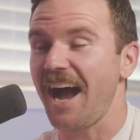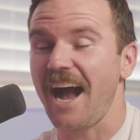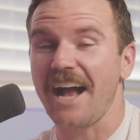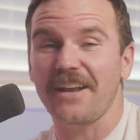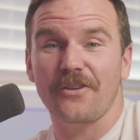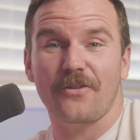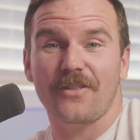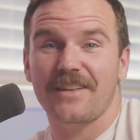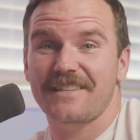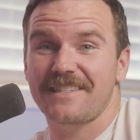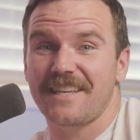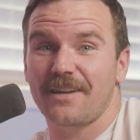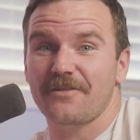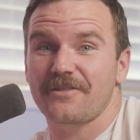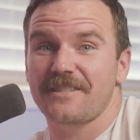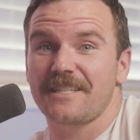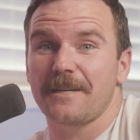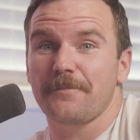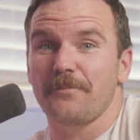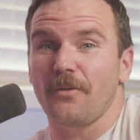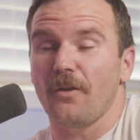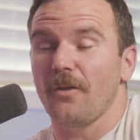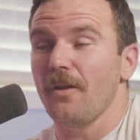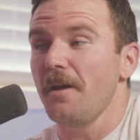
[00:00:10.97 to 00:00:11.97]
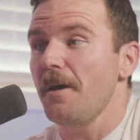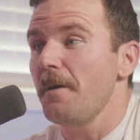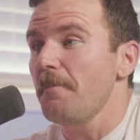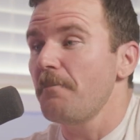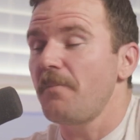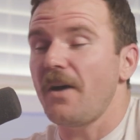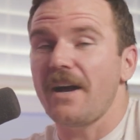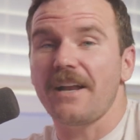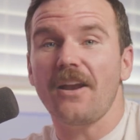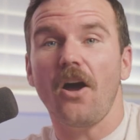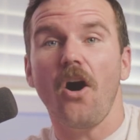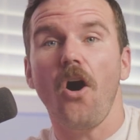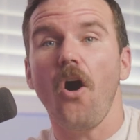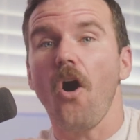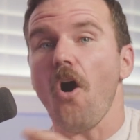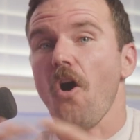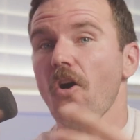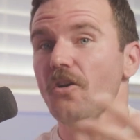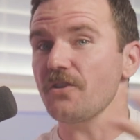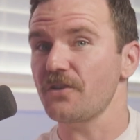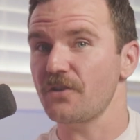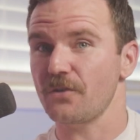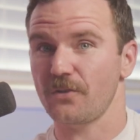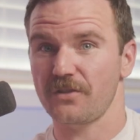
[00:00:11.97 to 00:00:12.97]
I know that sounds simple, but
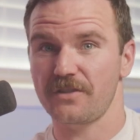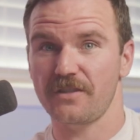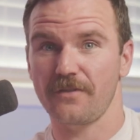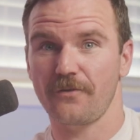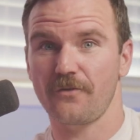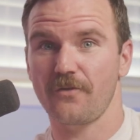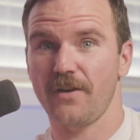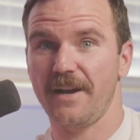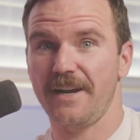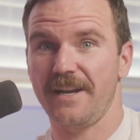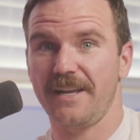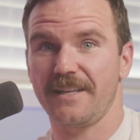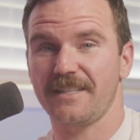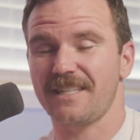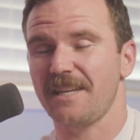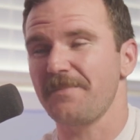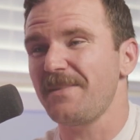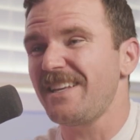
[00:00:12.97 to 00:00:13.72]
all sorts of gradients.